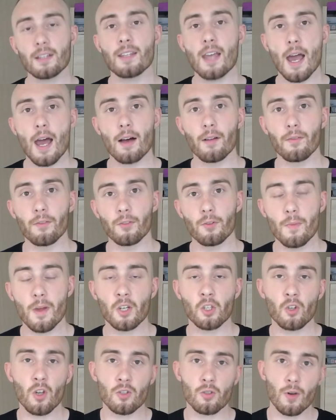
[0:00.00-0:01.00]
down to make
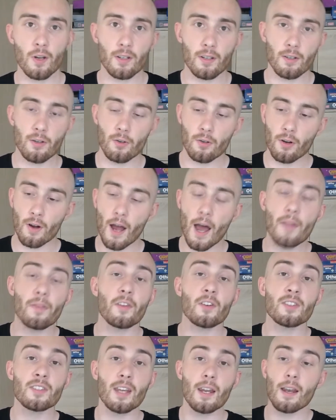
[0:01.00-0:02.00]
sure that you
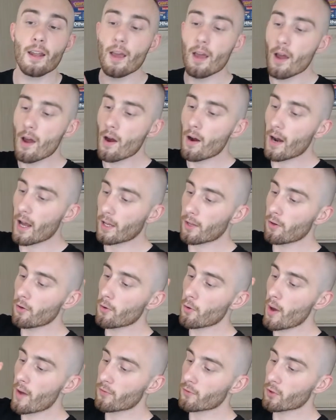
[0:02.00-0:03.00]
understand,
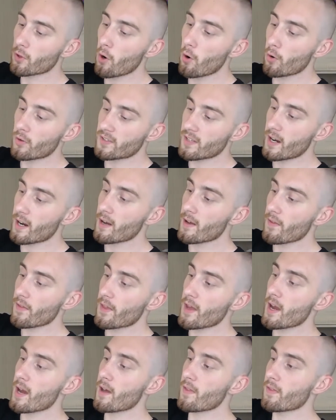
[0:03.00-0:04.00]
you have to go there,
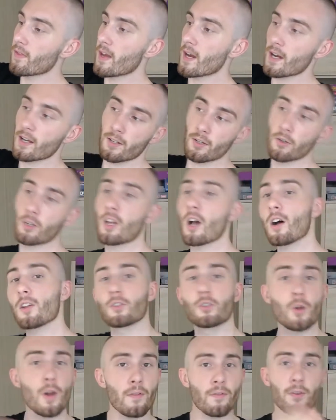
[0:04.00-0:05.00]
there, and there. You can't
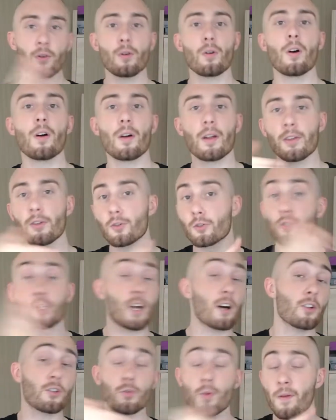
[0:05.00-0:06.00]
drift
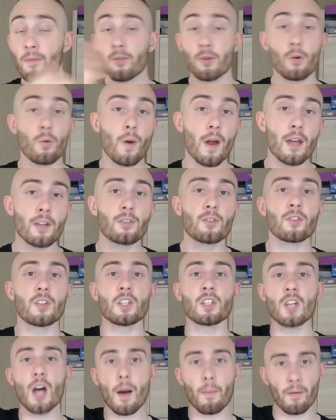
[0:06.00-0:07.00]
your way to the
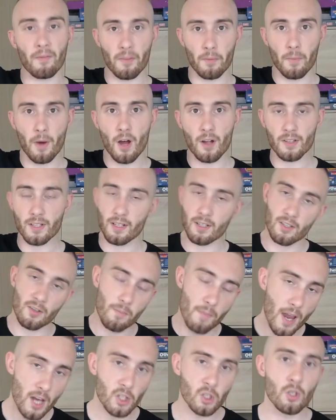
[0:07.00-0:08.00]
top of the mountain. So
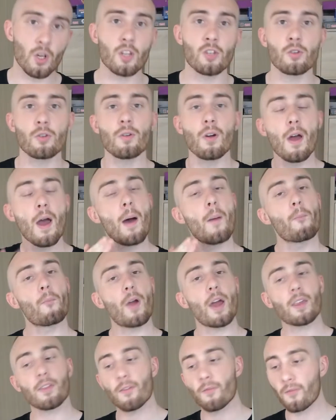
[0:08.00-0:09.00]
make sure that you
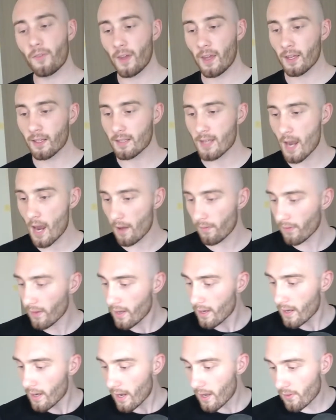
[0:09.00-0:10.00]
break the thing down.
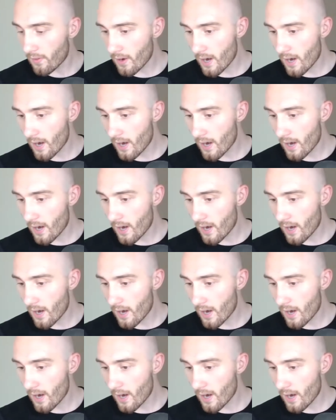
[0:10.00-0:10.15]
And the